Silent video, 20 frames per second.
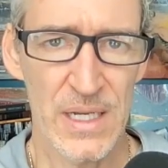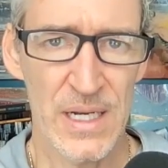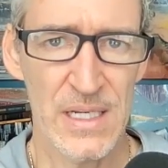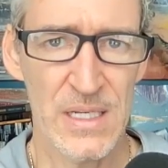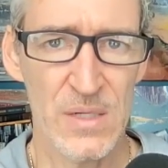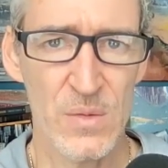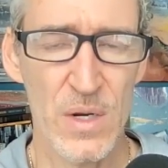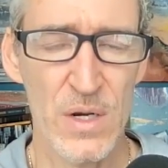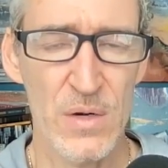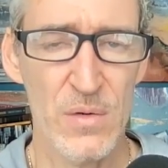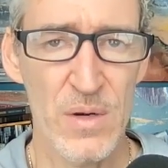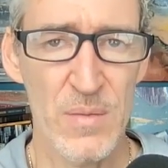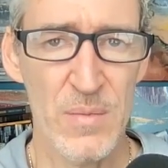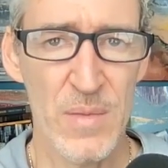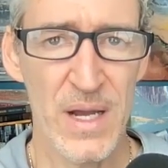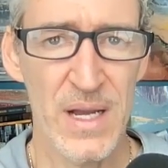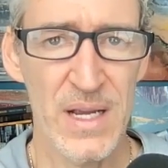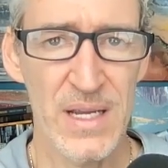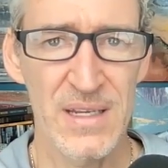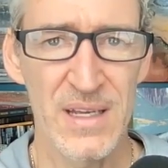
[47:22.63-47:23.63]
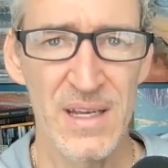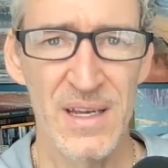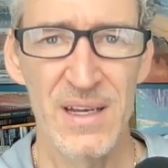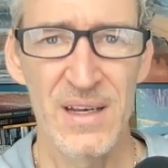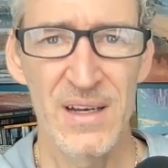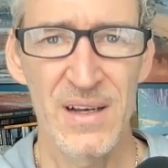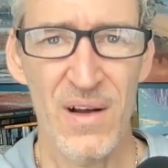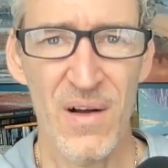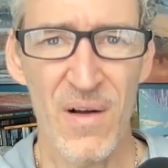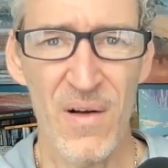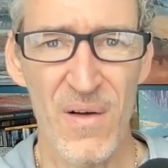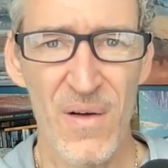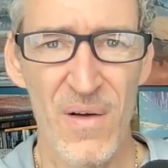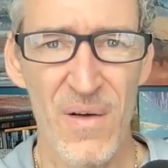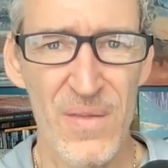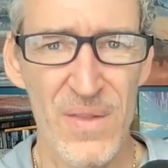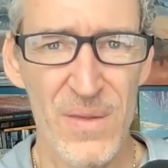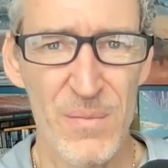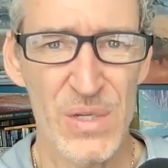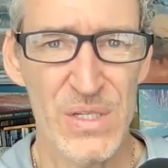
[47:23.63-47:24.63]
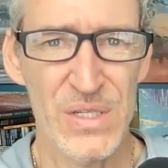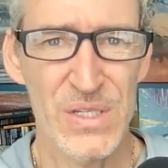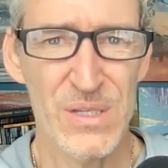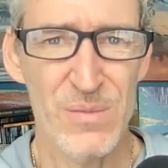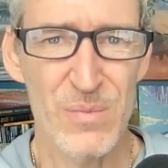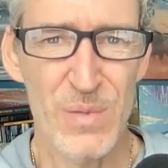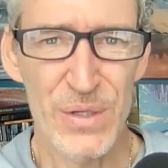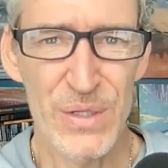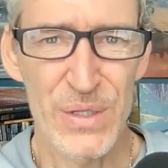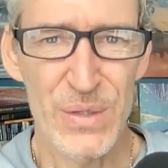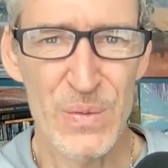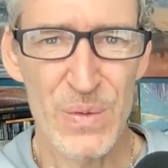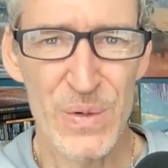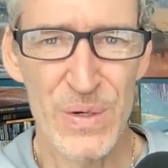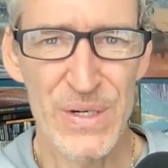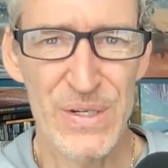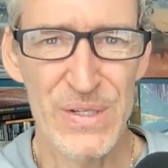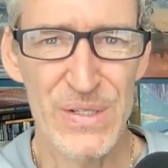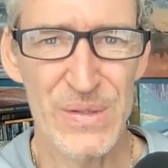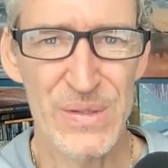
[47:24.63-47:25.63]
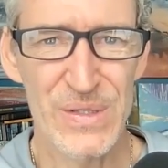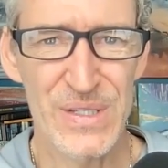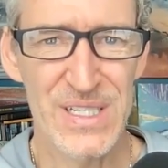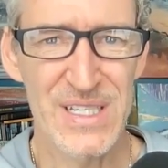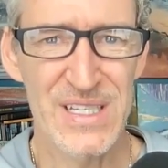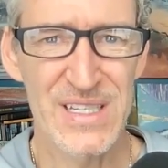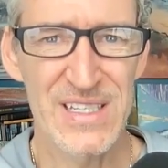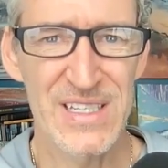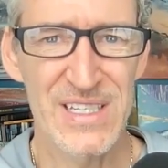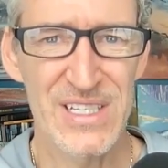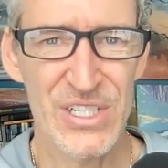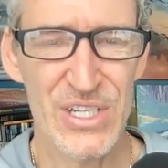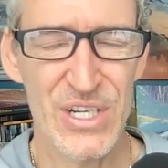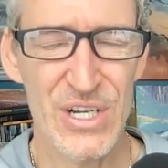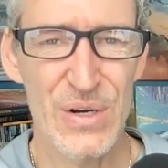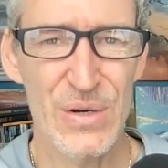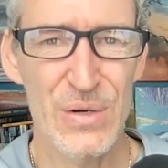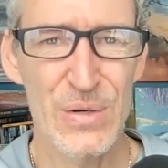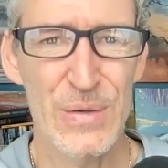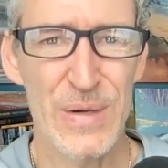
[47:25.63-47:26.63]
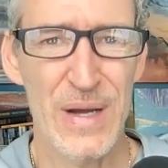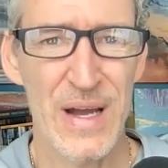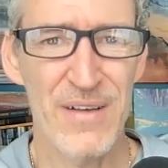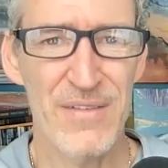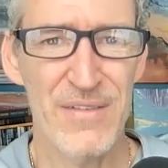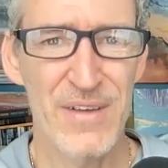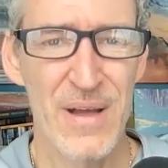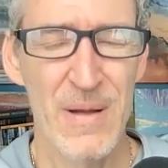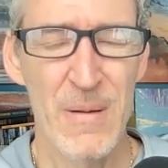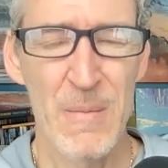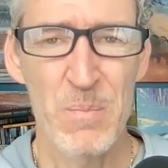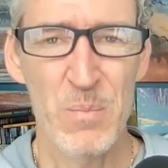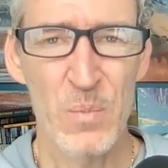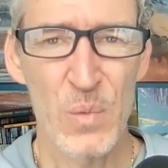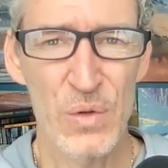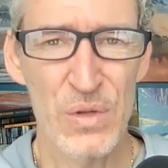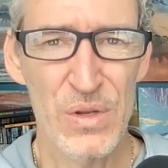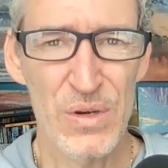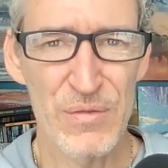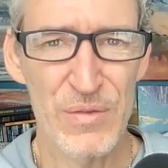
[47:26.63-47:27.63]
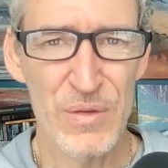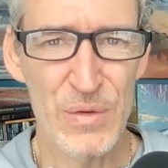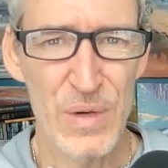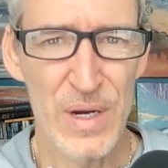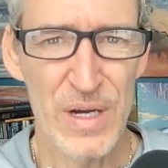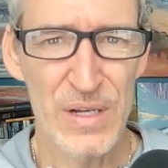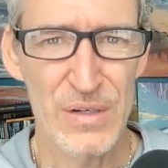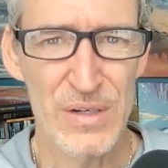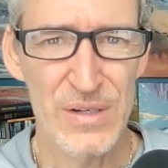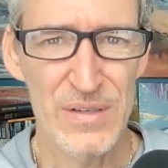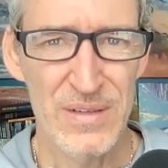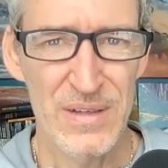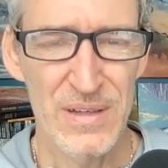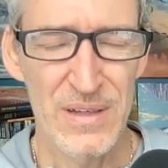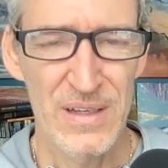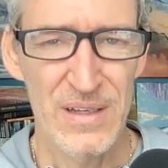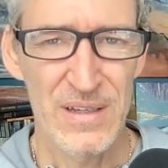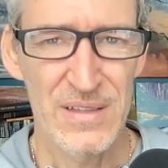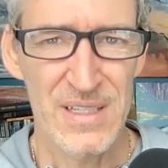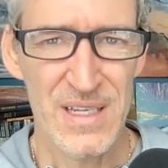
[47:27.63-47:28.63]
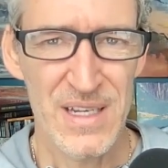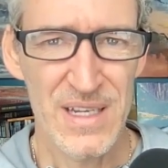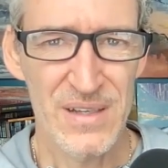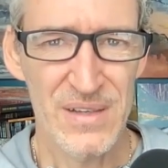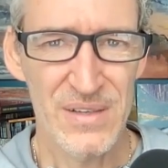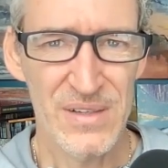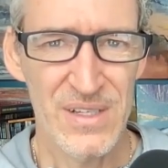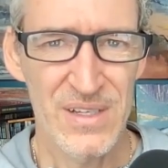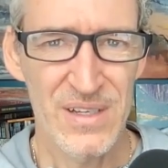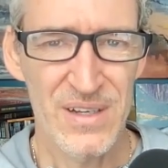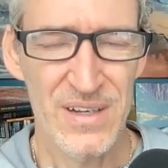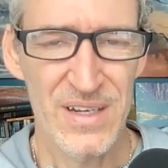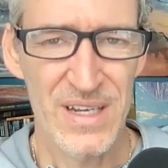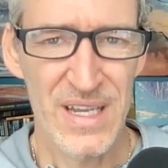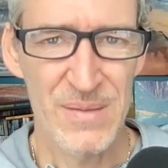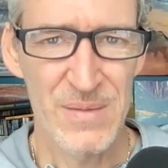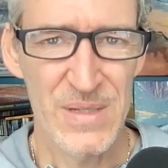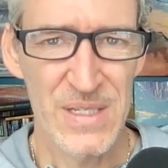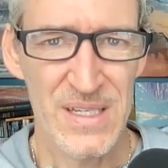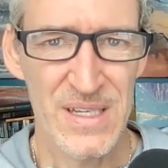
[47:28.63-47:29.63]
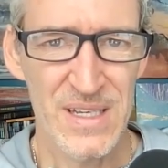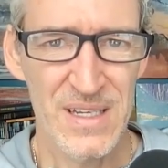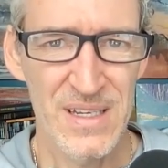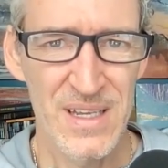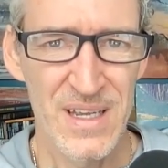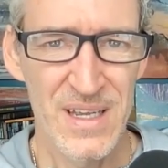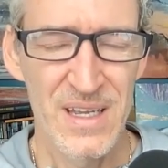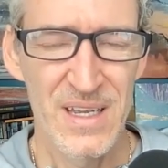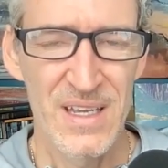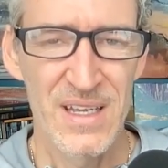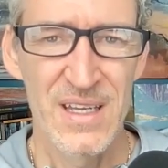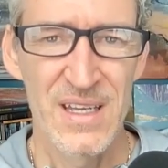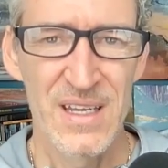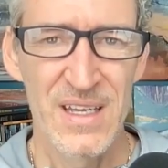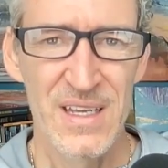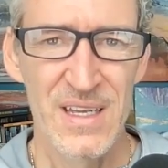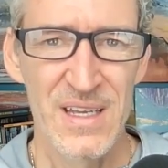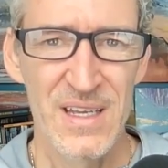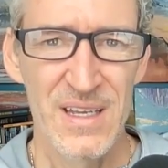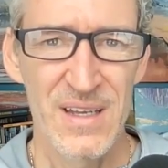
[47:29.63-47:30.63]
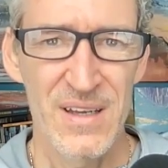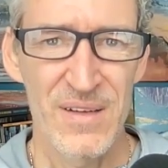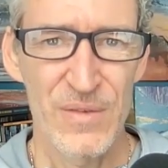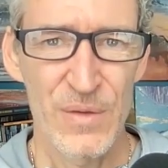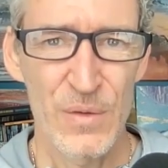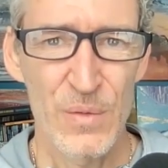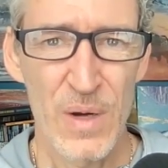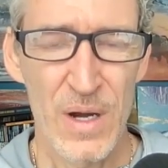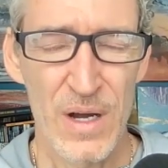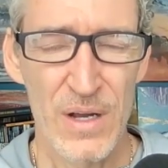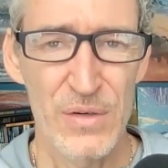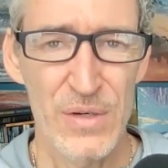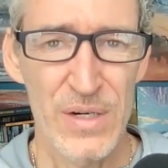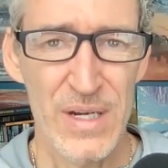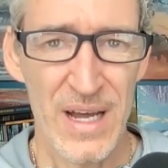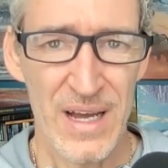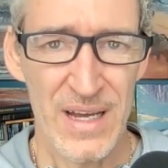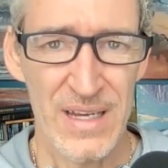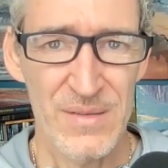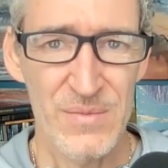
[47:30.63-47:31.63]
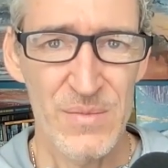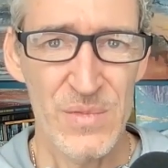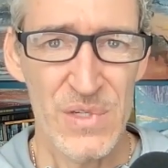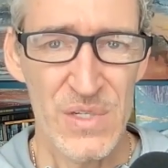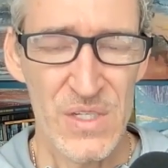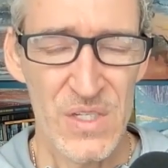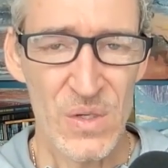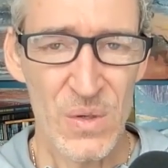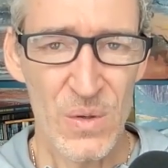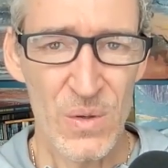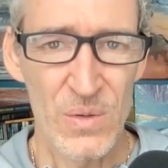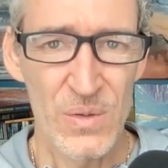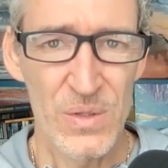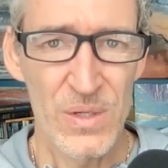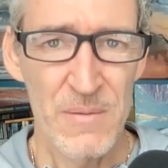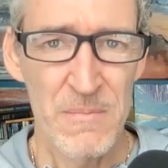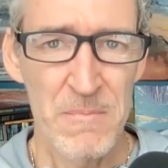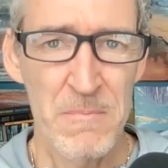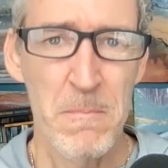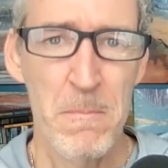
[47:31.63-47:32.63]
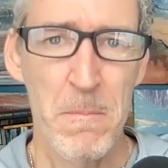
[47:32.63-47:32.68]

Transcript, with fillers: And I just wanted to remind all the business building warriors who listen to this show who have more than a few hundred sales on Amazon, a few hundred items sold,